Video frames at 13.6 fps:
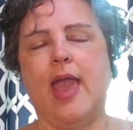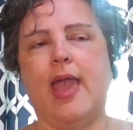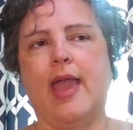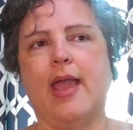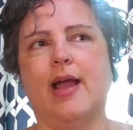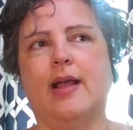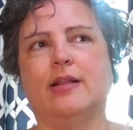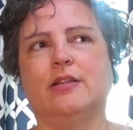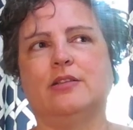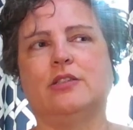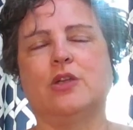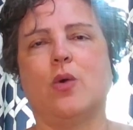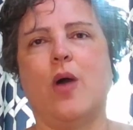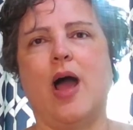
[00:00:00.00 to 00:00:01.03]
And
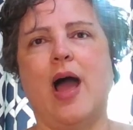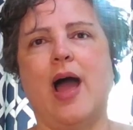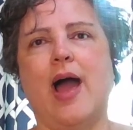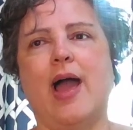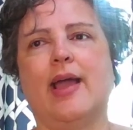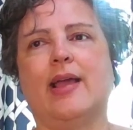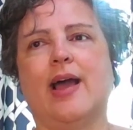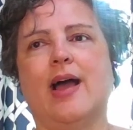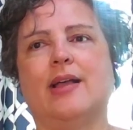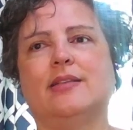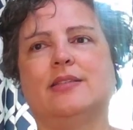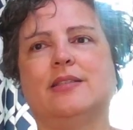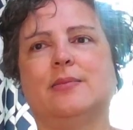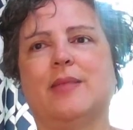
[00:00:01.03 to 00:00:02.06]
so I
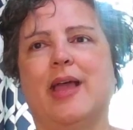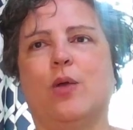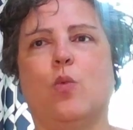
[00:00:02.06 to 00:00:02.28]
got some like